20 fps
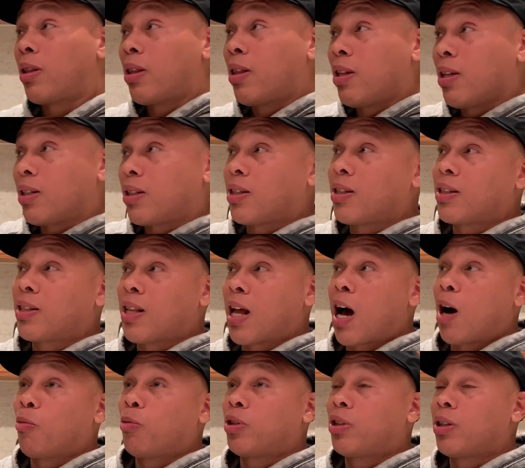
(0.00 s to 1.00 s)
this is
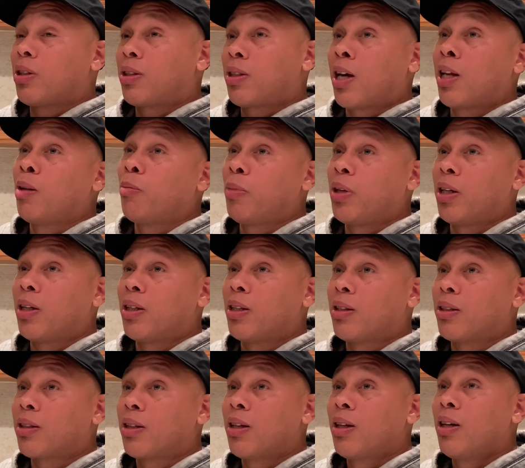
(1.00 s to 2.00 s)
not what you're telling me it
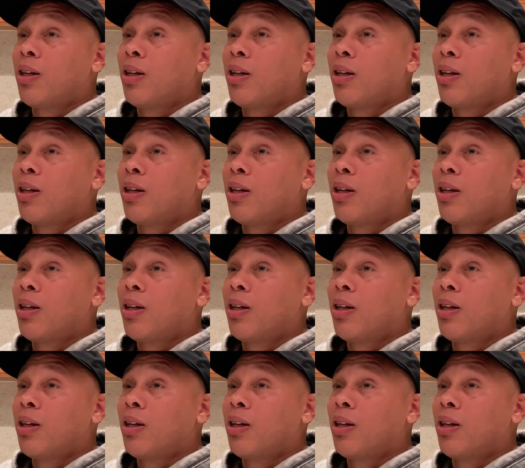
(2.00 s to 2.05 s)
is.